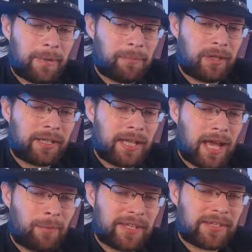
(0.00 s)
I'm looking now,
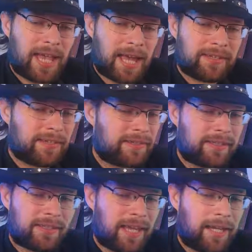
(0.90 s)
my status is
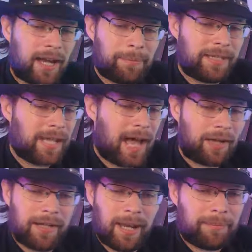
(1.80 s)
it's like up and down
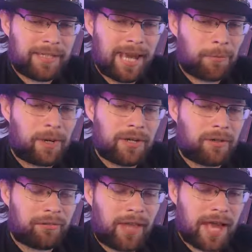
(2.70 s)
and up and down. We're under a
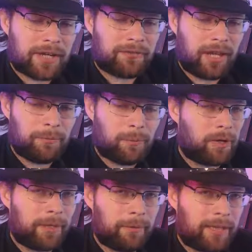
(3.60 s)
flash flood
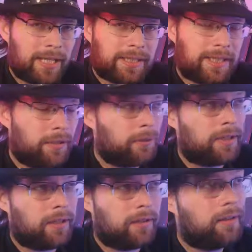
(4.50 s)
warning. We're getting killed
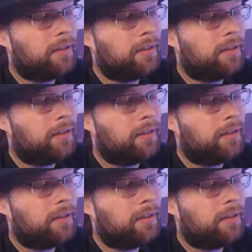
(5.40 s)
here.